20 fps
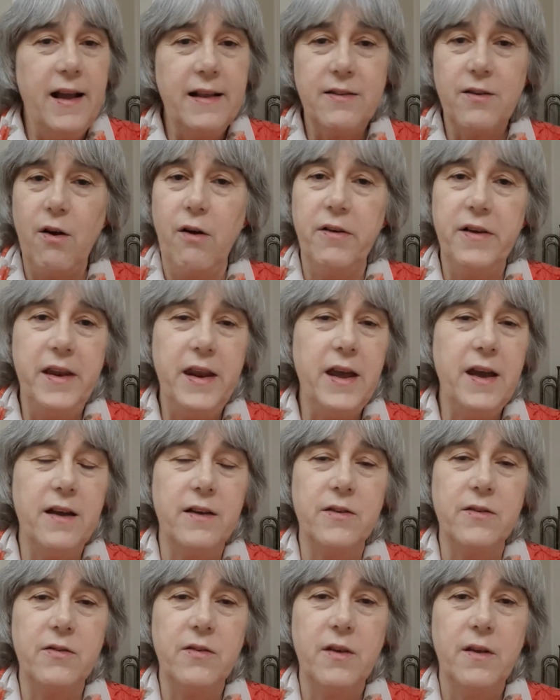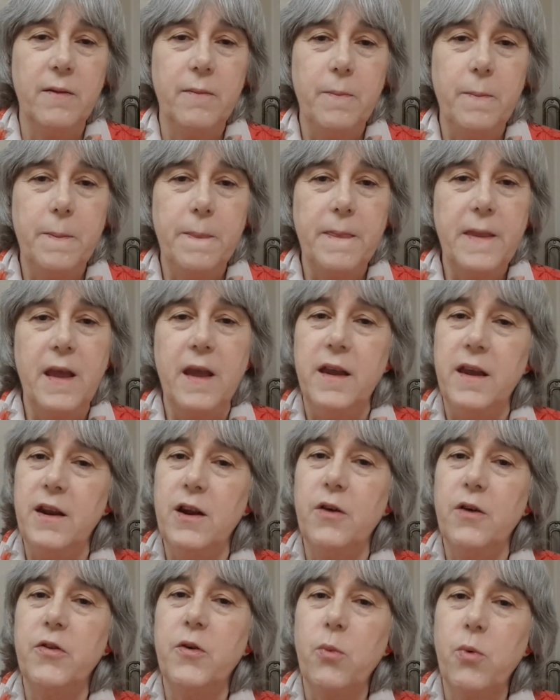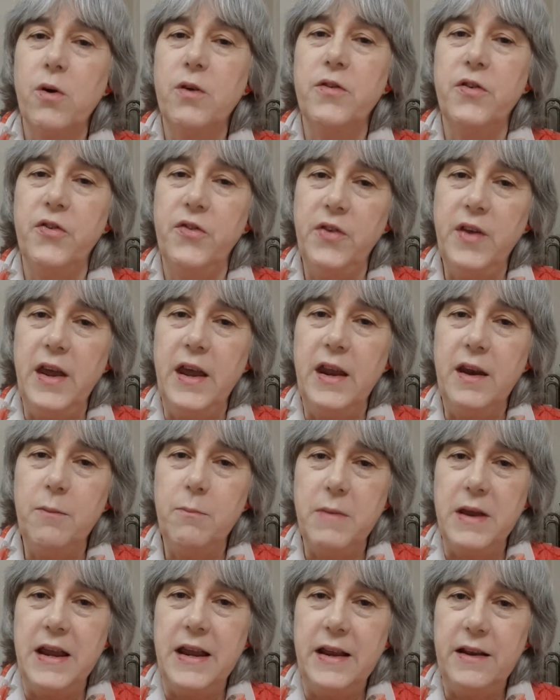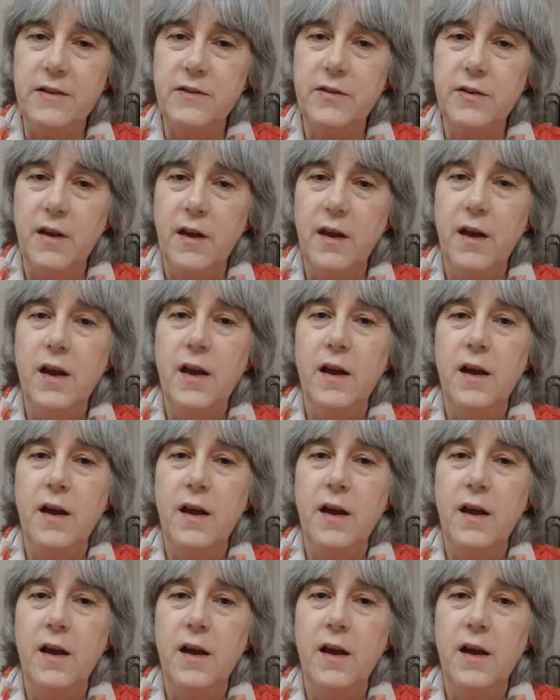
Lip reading: That's all it is. The word sin means